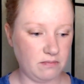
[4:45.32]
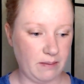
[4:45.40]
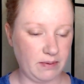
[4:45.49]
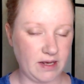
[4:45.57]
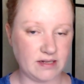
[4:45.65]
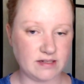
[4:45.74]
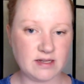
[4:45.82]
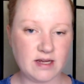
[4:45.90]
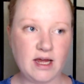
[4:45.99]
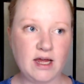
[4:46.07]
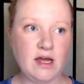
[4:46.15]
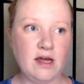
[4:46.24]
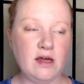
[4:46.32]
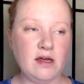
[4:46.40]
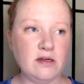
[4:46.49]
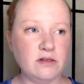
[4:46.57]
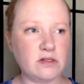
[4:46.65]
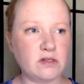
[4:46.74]
place.
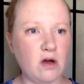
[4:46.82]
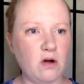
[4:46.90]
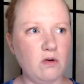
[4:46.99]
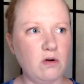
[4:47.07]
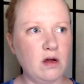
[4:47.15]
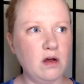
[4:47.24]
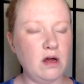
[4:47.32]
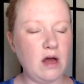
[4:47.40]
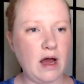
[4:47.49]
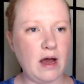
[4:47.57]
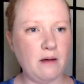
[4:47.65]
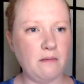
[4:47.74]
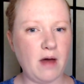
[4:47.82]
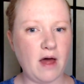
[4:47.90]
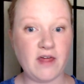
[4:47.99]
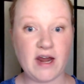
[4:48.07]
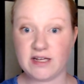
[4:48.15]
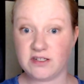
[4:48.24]
So
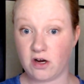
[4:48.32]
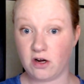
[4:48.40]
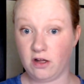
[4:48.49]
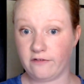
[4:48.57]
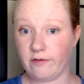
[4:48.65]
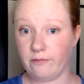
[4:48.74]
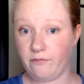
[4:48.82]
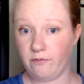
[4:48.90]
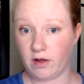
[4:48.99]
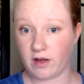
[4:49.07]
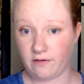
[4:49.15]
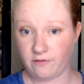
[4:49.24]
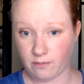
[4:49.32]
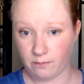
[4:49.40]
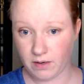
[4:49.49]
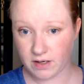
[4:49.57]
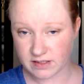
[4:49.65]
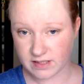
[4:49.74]
then I started looking for
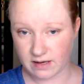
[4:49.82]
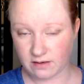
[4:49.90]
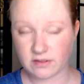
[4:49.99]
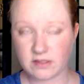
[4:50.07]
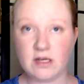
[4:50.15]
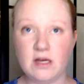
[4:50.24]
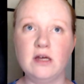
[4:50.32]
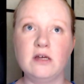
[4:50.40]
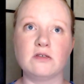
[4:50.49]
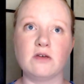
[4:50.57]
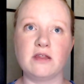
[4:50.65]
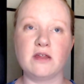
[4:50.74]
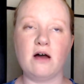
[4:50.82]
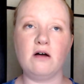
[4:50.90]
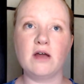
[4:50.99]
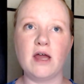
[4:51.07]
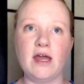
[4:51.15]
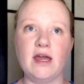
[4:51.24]
book sales. So I thought,
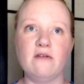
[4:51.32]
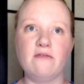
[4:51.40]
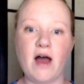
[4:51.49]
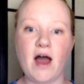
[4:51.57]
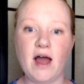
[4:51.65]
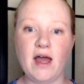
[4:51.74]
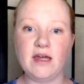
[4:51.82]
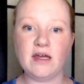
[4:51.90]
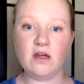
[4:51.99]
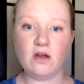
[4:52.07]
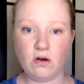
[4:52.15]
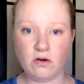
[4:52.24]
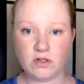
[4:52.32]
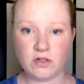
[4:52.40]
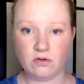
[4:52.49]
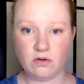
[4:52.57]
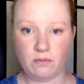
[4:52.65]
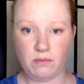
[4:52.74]
okay, if I can go
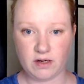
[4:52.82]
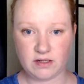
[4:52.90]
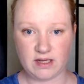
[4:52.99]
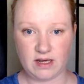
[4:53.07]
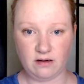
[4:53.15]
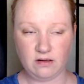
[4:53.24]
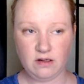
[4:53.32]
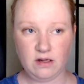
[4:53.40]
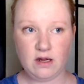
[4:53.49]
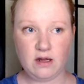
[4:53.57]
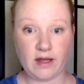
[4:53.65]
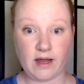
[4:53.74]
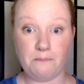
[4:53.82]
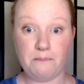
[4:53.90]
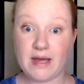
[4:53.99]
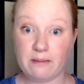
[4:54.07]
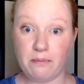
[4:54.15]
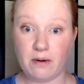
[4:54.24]
to a book sale, like a
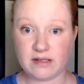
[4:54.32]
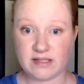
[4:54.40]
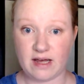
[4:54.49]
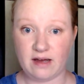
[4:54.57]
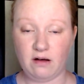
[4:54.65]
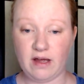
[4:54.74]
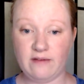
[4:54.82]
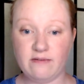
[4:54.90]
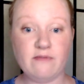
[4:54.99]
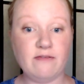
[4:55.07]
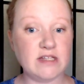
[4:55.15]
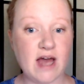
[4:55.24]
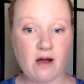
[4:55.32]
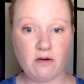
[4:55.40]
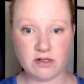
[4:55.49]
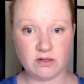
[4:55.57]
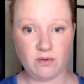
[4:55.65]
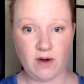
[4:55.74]
big book sale, even if it's
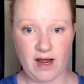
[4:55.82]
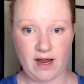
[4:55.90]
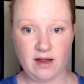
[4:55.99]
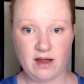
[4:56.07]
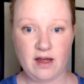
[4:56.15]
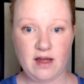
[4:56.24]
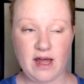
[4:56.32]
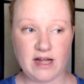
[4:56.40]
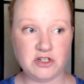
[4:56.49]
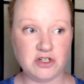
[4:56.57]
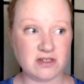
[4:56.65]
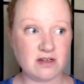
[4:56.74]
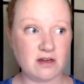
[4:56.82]
hours away, and just